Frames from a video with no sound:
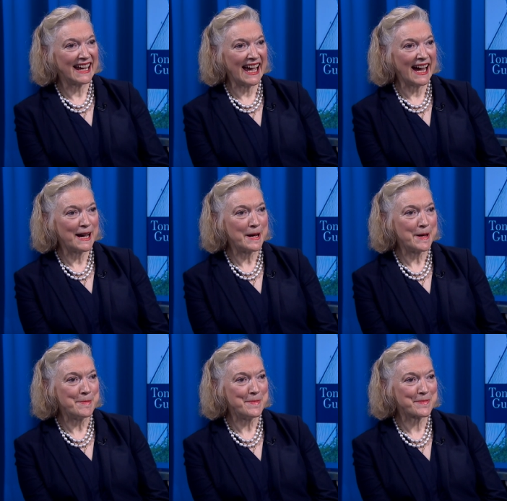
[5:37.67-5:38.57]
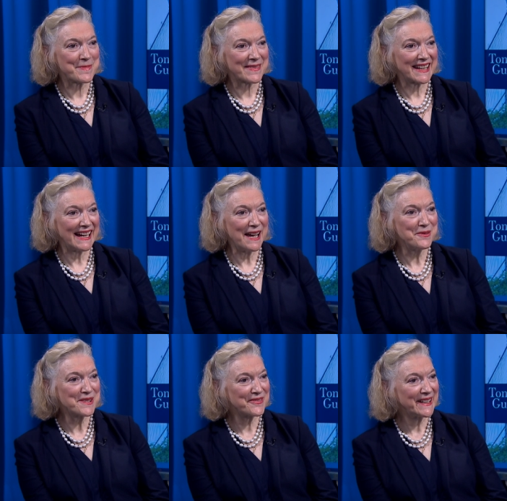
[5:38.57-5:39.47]
I
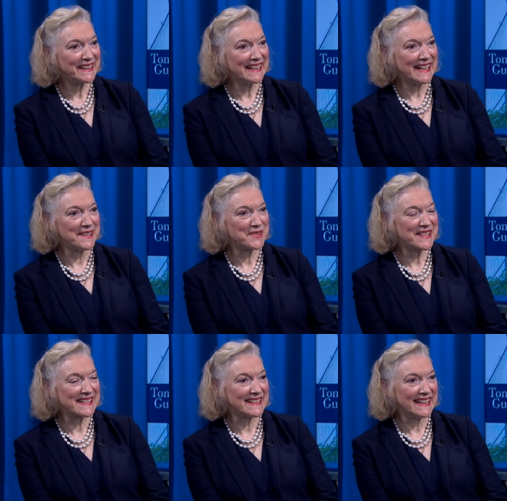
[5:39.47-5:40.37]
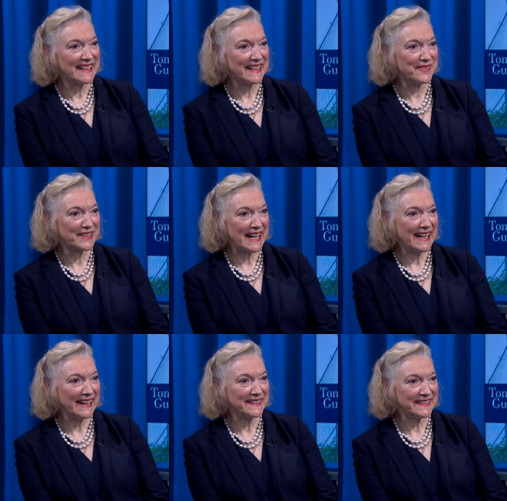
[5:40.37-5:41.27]
was very interested in
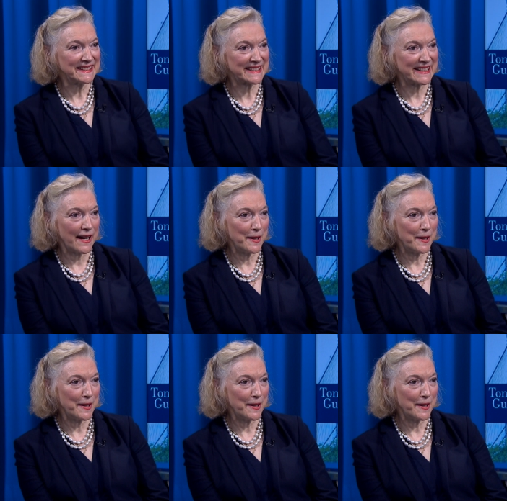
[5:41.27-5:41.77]
writing this